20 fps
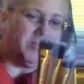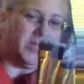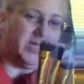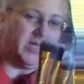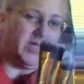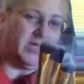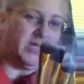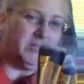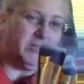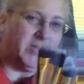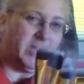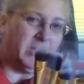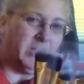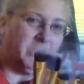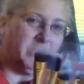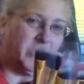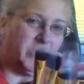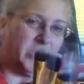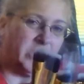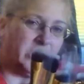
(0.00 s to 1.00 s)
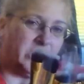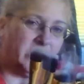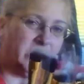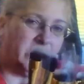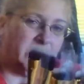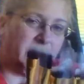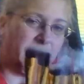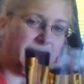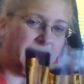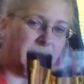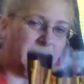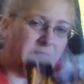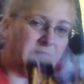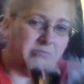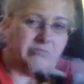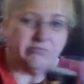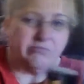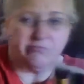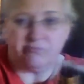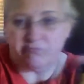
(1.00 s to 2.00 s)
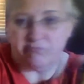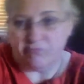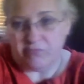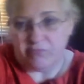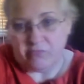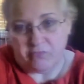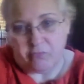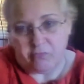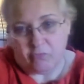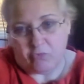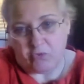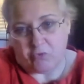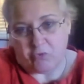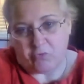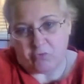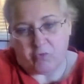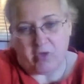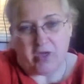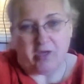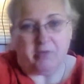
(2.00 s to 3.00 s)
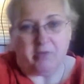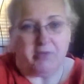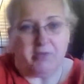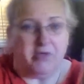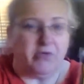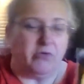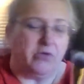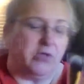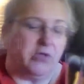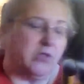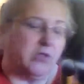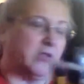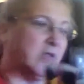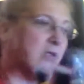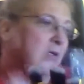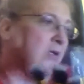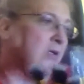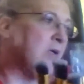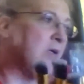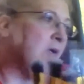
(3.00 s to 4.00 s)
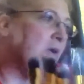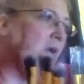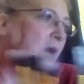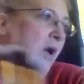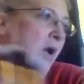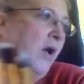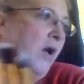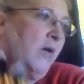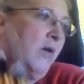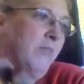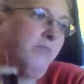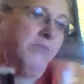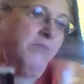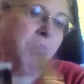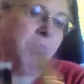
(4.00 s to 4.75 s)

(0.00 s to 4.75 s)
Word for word: picky about brushes. Wonder why I'm an artist. Um,